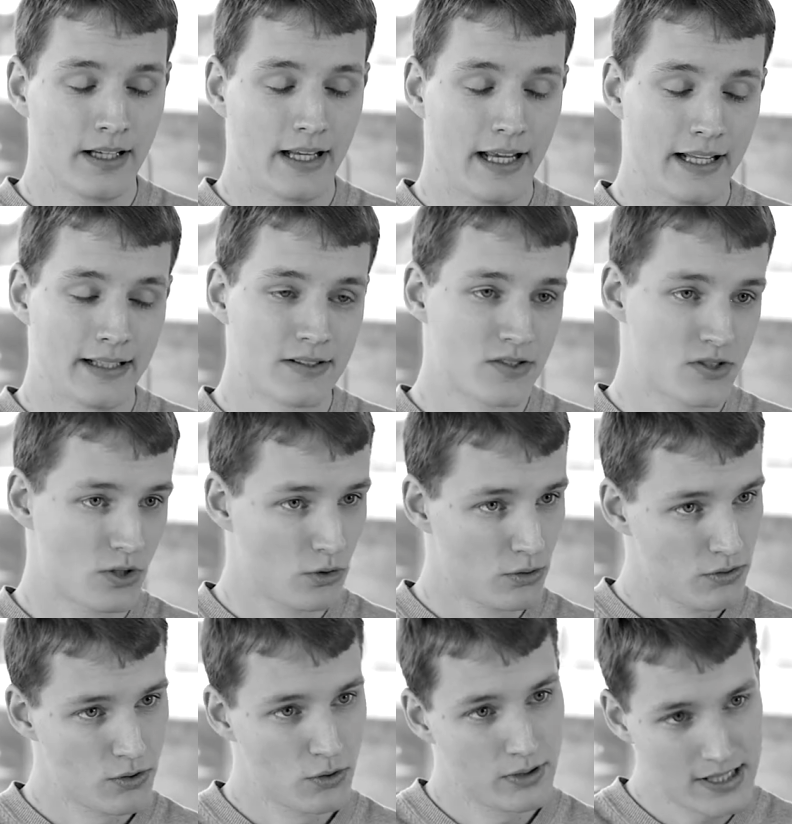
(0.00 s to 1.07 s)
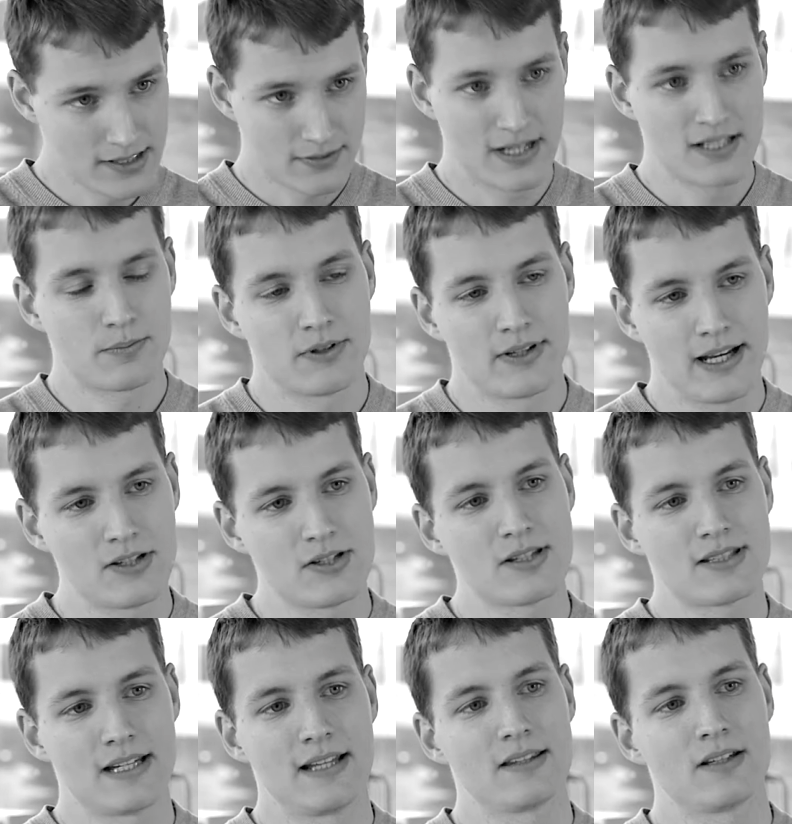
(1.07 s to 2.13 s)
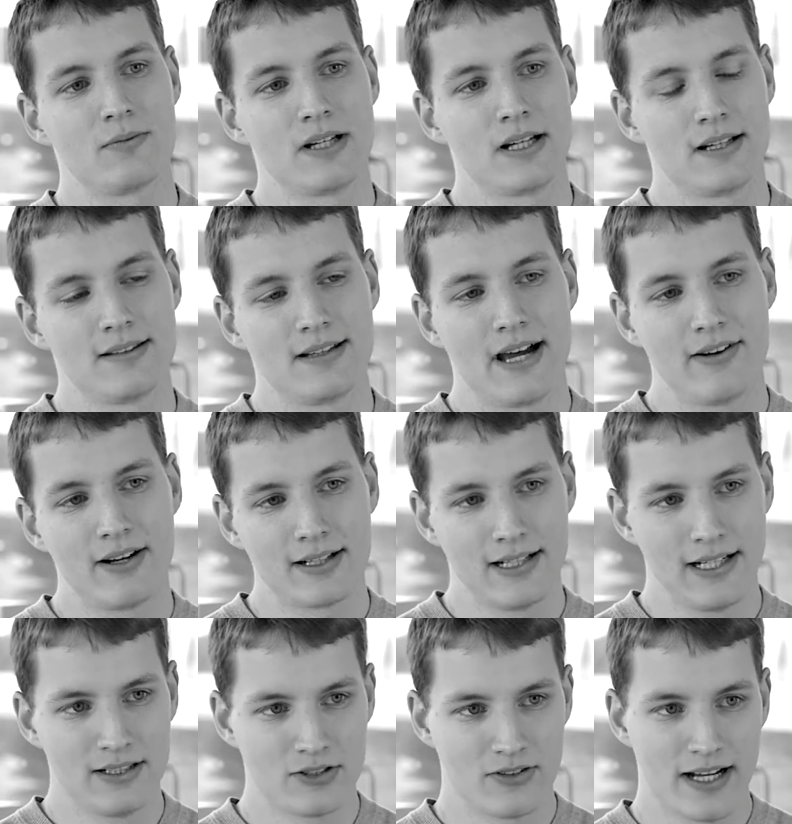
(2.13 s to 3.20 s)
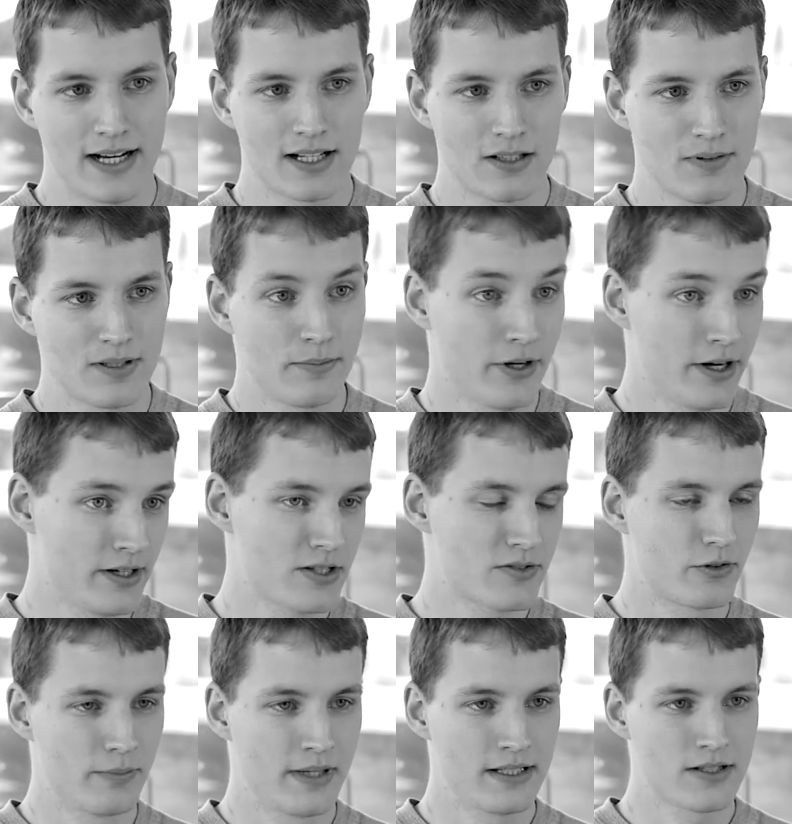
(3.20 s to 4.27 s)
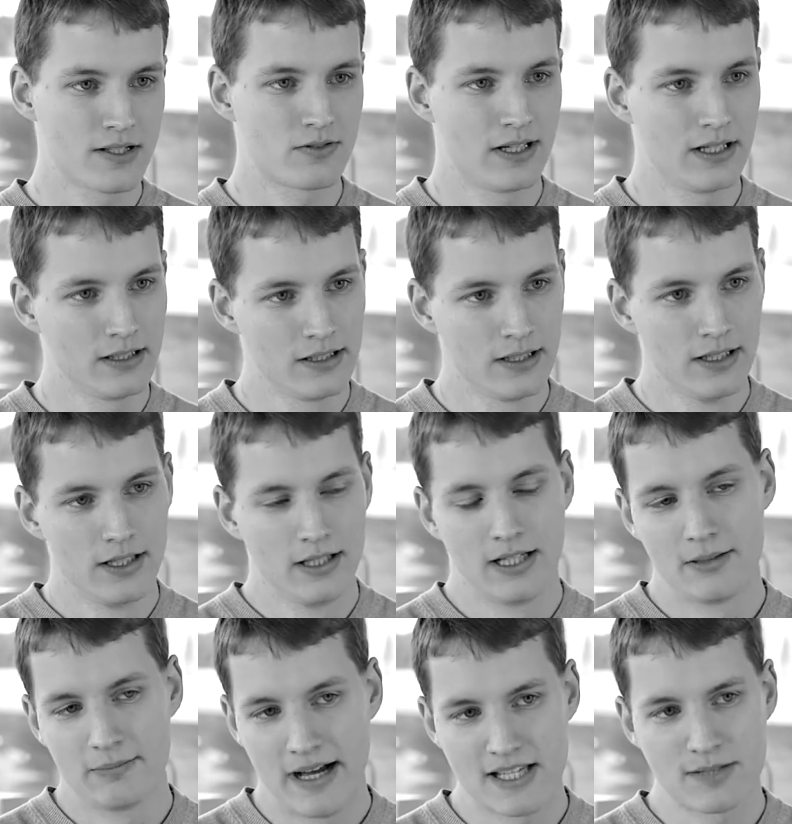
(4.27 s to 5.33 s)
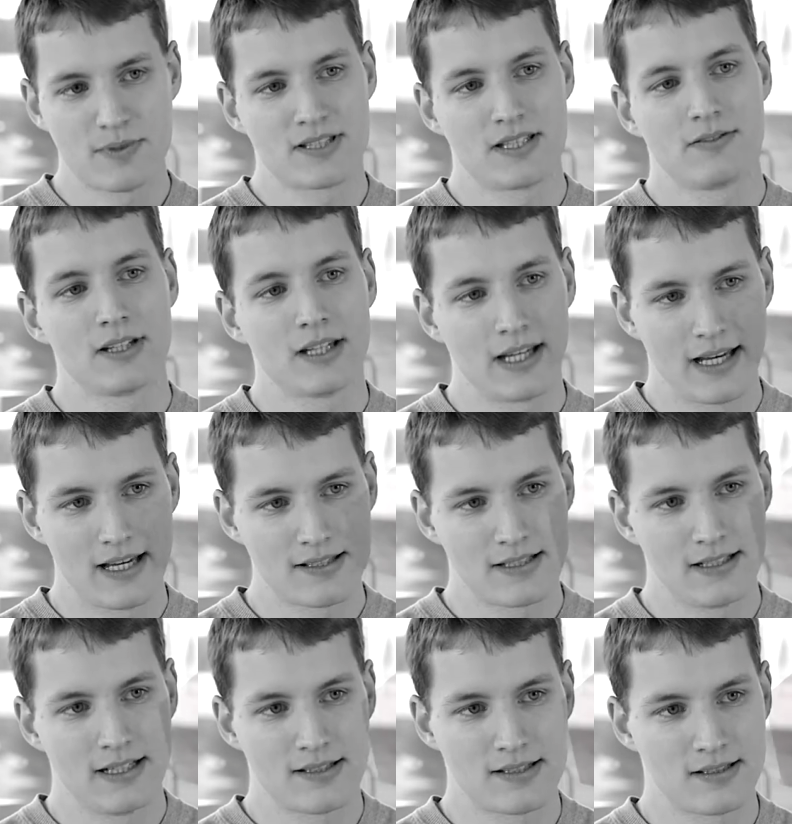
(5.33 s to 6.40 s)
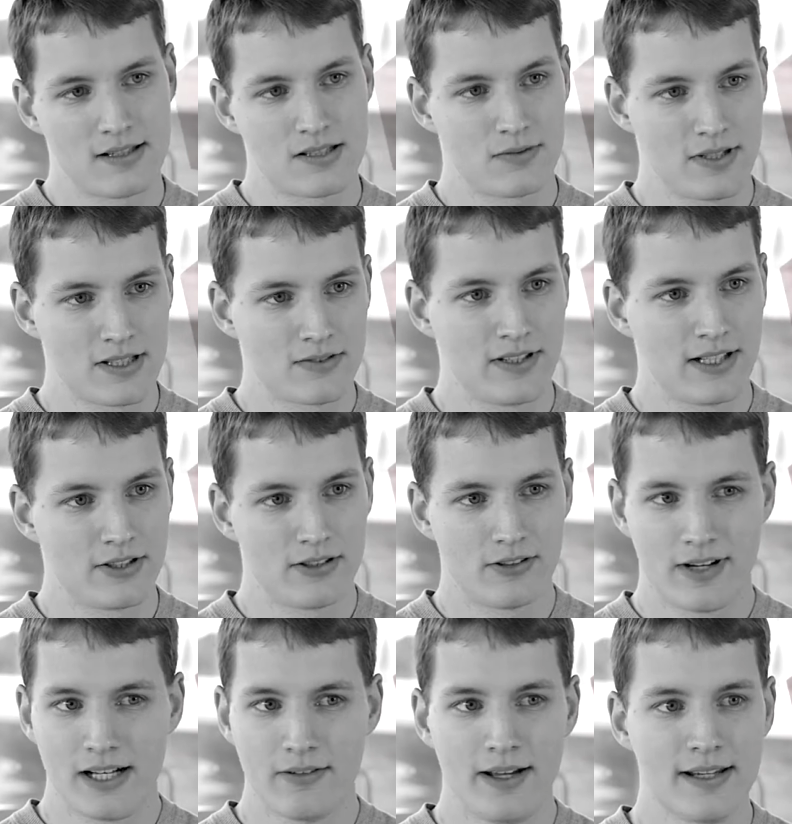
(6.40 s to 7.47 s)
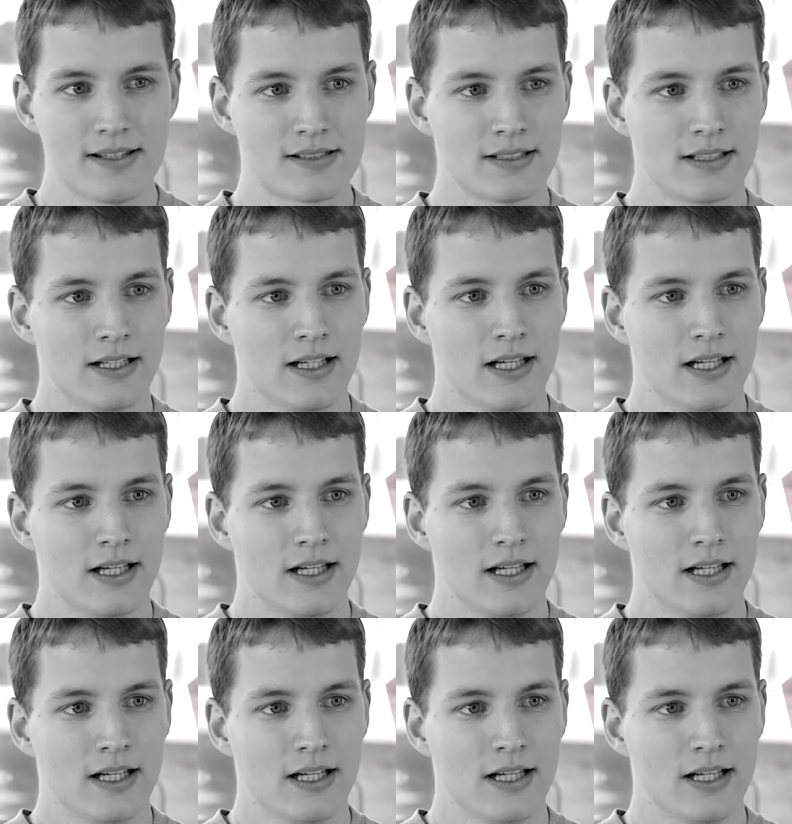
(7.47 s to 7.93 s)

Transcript: And so through this Transportation Center, we can directly interact with partners from industry. In my specific case, it is the Swiss Federal Railways.